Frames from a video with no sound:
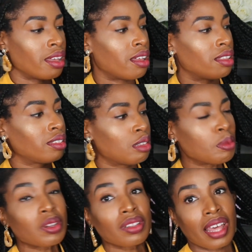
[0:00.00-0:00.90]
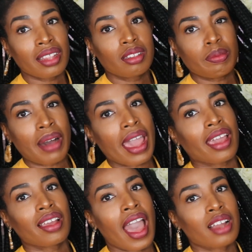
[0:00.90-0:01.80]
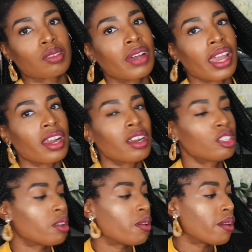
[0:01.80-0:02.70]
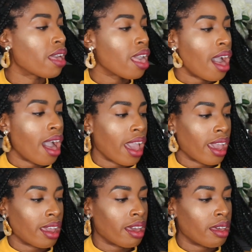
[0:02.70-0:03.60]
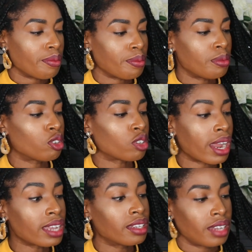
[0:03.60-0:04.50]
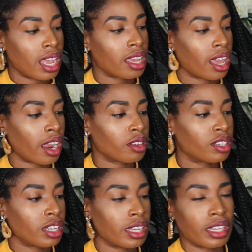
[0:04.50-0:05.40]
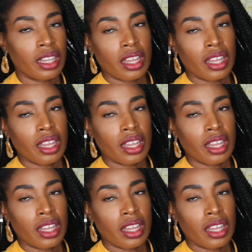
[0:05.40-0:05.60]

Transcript: a similar length to my actual hair, so I am trying to take care to